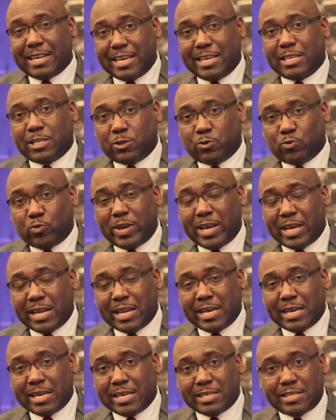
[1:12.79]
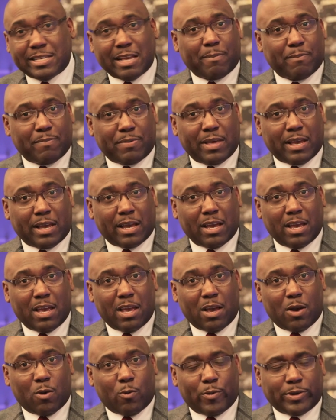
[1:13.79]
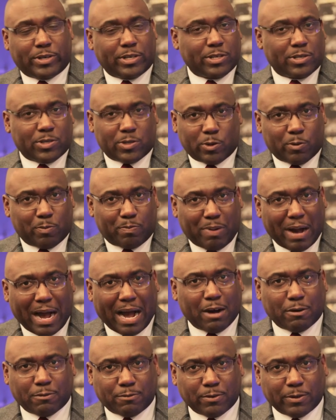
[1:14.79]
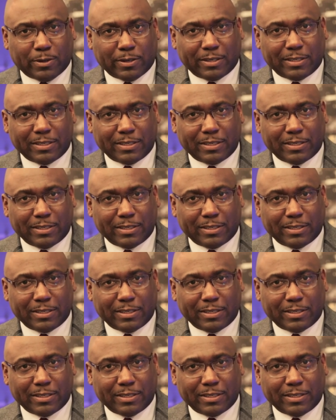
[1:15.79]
is really something which is so powerful.